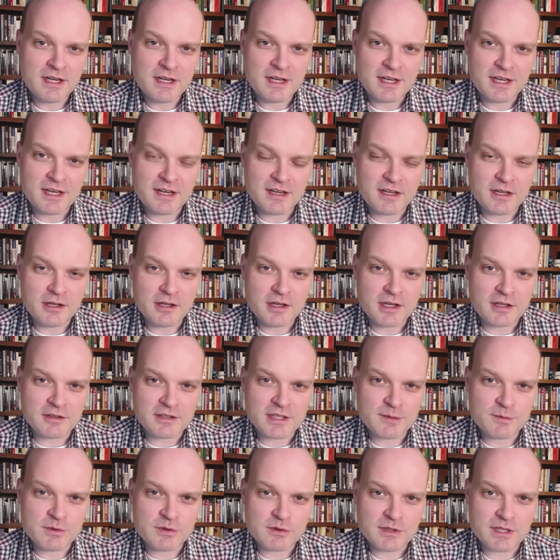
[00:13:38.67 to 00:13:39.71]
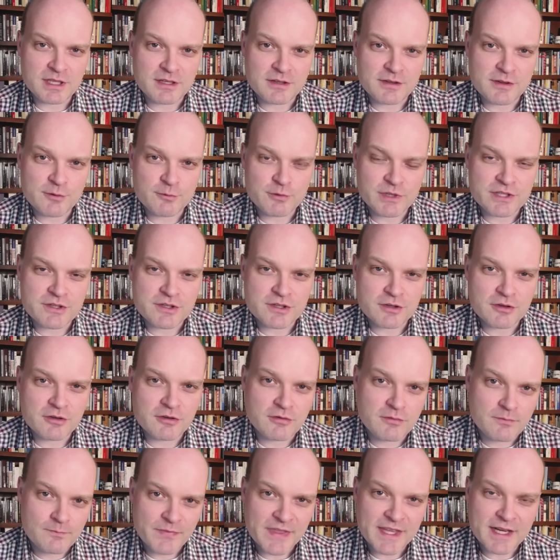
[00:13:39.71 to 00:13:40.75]
and I'll keep doing that on the Writ Show
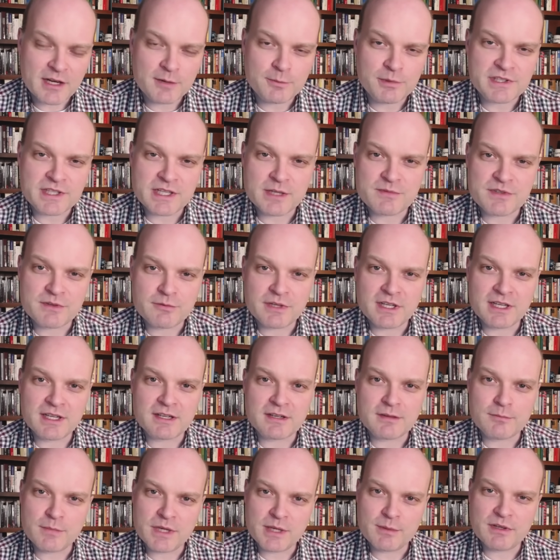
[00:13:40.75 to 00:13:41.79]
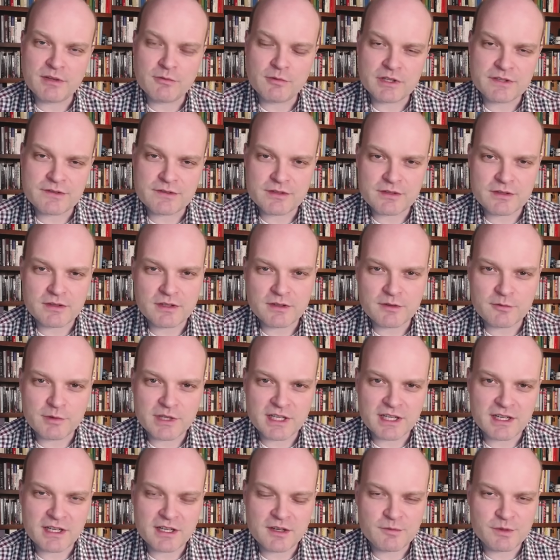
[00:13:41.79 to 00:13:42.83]
a couple times a week, maybe once on the
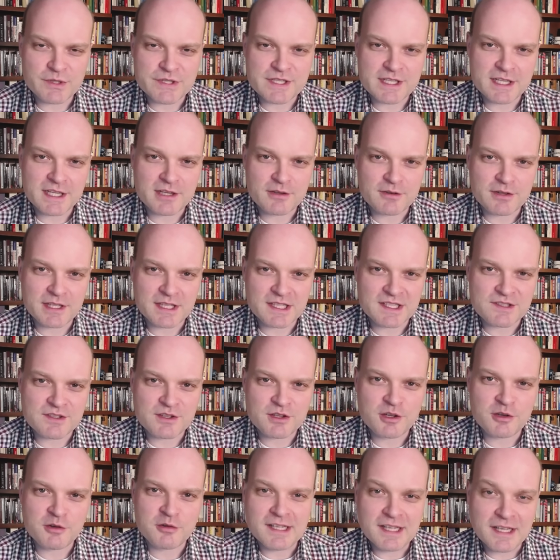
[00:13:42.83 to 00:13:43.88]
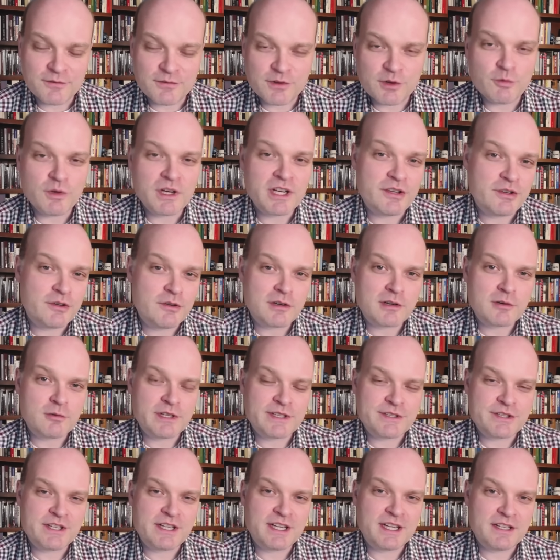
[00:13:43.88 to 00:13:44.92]
weekend. We'll see how things go. If you want your
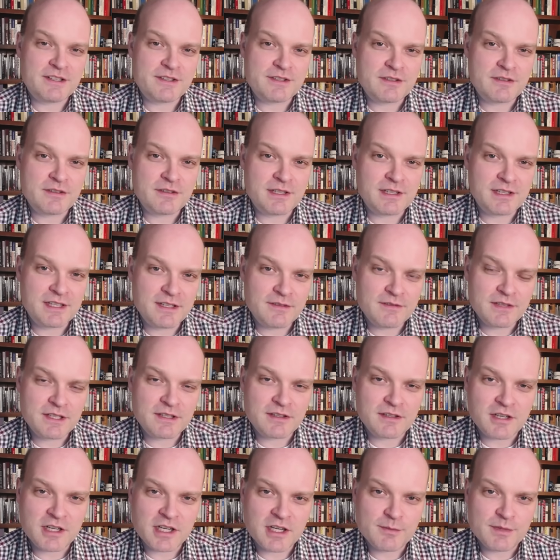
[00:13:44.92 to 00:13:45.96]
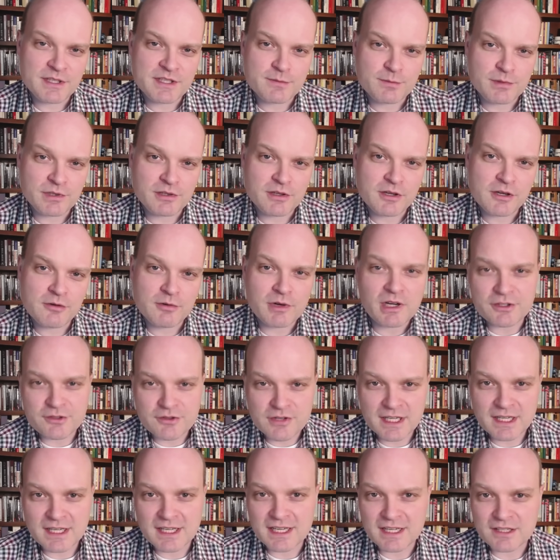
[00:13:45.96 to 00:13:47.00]
question answered, leave it in the comments below. I'll
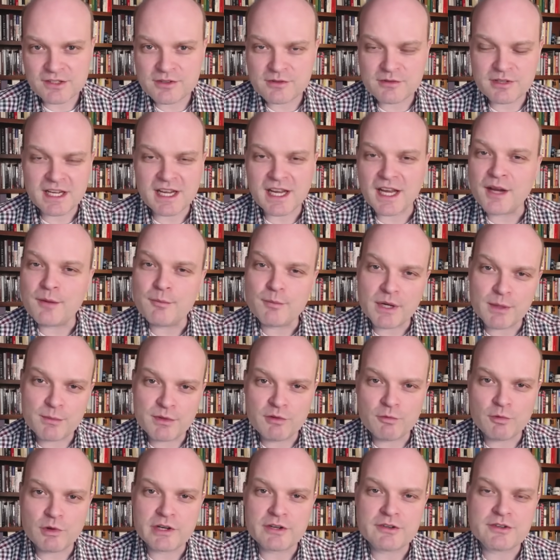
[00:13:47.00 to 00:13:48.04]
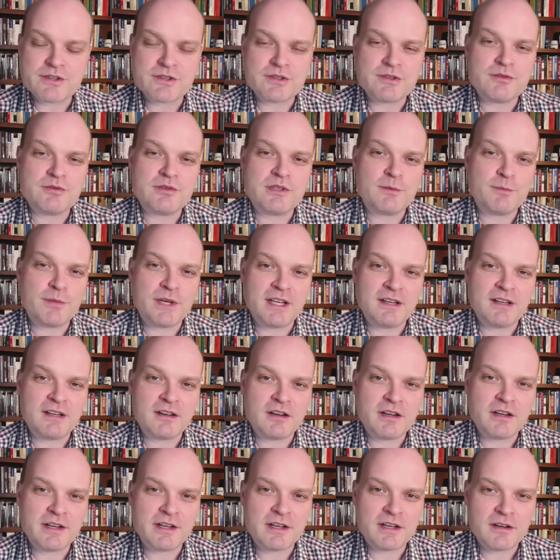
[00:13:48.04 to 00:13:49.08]
try to get to, again, maybe 1 or 2, depending
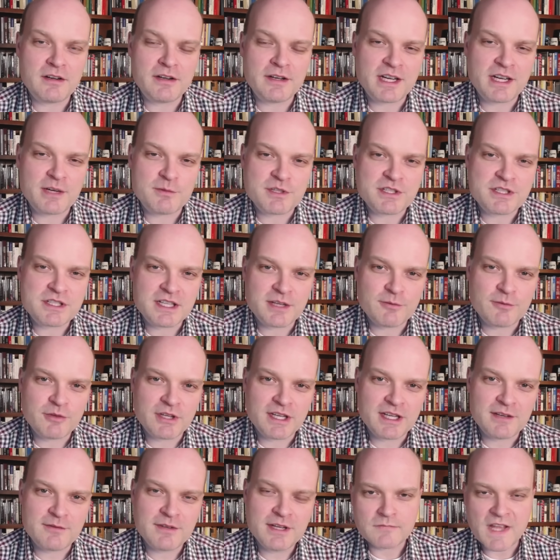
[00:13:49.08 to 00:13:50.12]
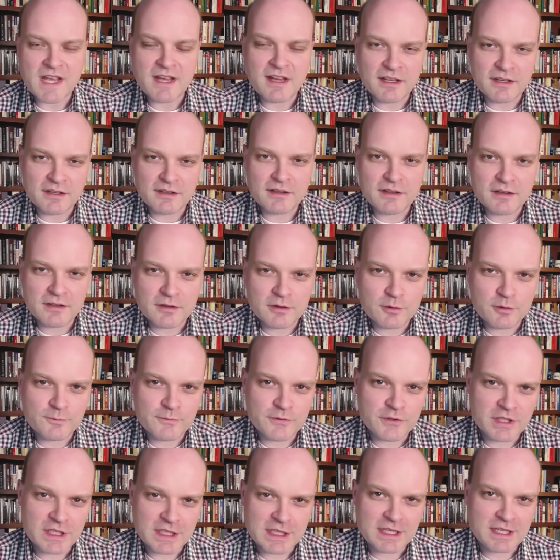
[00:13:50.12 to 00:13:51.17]
on how much time we have. And
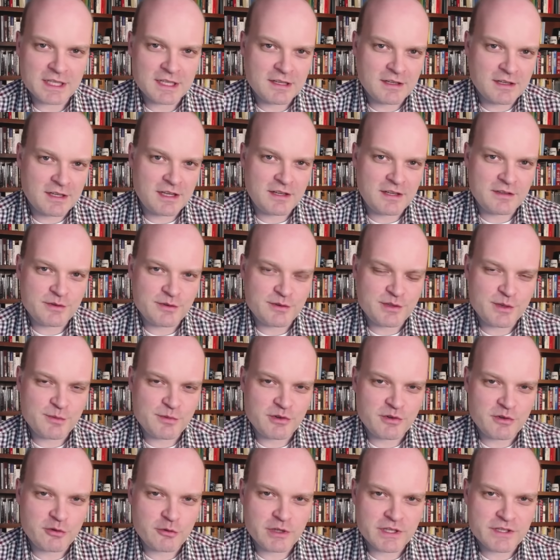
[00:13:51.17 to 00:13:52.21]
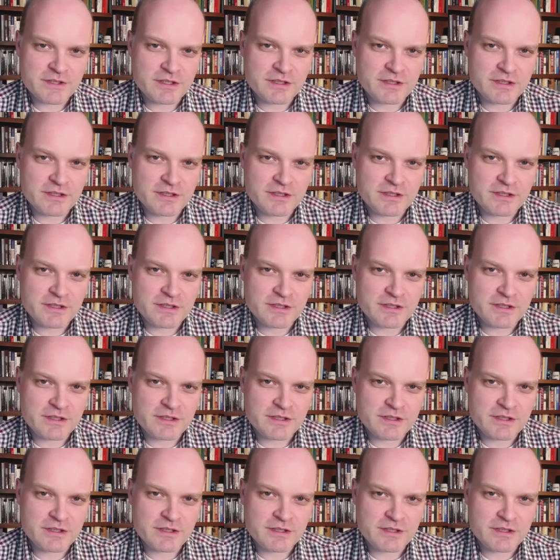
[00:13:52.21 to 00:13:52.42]
hopefully I can answer some of your questions